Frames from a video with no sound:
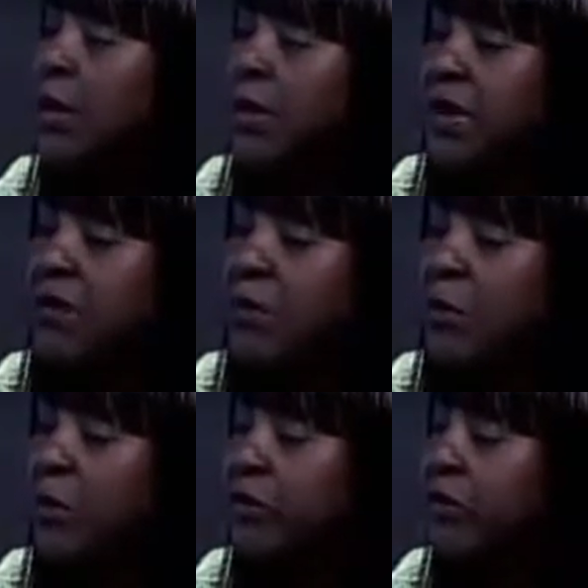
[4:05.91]
but even
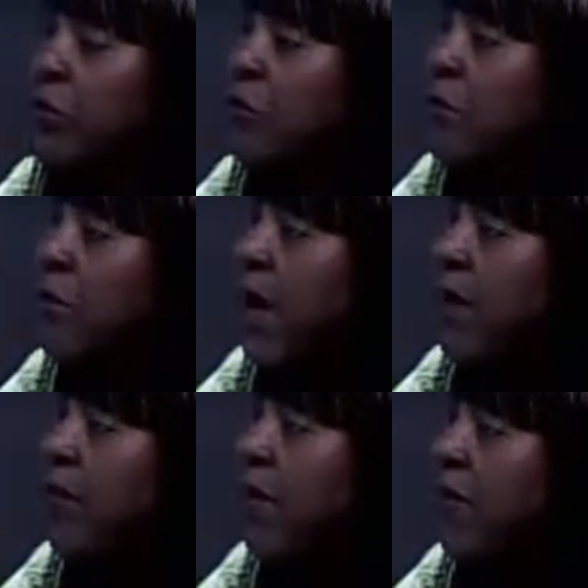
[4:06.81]
more so for
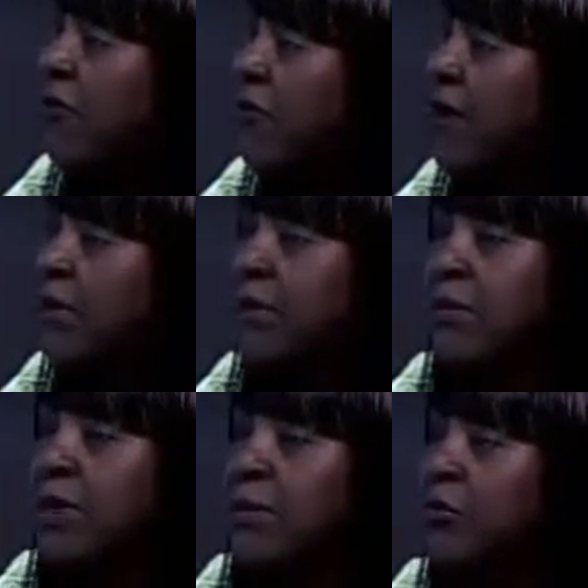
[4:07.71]
my family
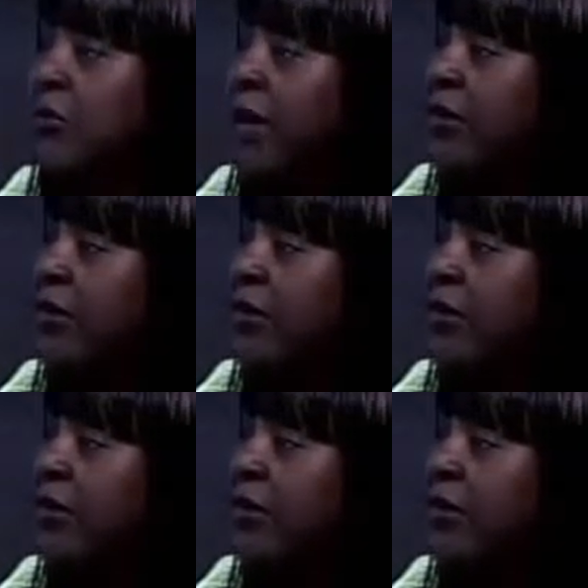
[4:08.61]
members, my